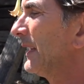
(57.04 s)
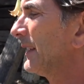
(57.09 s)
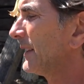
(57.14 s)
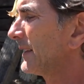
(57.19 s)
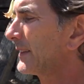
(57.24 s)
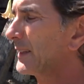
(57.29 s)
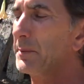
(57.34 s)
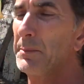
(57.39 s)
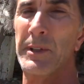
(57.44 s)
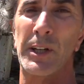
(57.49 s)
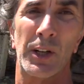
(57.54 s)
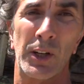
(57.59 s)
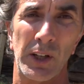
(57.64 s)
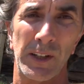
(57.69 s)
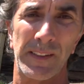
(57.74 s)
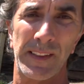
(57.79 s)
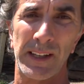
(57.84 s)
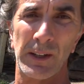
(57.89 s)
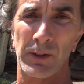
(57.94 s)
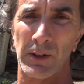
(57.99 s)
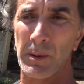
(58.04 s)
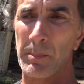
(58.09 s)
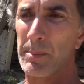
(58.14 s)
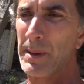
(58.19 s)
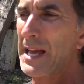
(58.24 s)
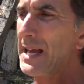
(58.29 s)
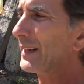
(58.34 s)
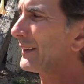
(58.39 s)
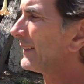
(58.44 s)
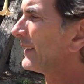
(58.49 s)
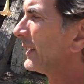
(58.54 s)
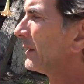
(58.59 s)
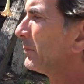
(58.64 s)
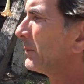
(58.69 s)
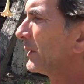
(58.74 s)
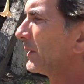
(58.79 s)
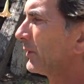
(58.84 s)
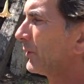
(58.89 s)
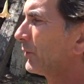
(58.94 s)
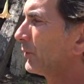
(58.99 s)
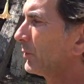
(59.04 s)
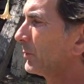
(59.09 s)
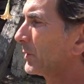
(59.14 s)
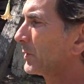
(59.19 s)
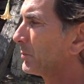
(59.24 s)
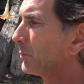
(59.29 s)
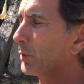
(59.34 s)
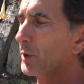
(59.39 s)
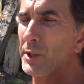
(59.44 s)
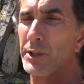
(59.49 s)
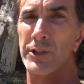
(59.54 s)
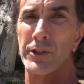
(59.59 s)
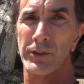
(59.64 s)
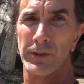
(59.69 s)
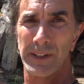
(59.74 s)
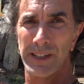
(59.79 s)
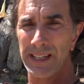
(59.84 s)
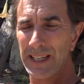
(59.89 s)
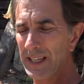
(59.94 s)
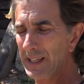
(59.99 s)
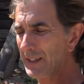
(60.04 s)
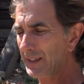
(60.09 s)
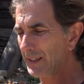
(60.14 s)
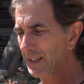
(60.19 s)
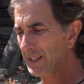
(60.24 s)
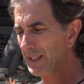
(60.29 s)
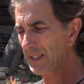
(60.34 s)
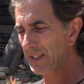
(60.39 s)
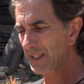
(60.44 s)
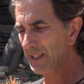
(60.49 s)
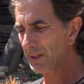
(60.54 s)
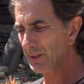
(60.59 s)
This can be a good thing or a bad thing because too much moisture, again, in the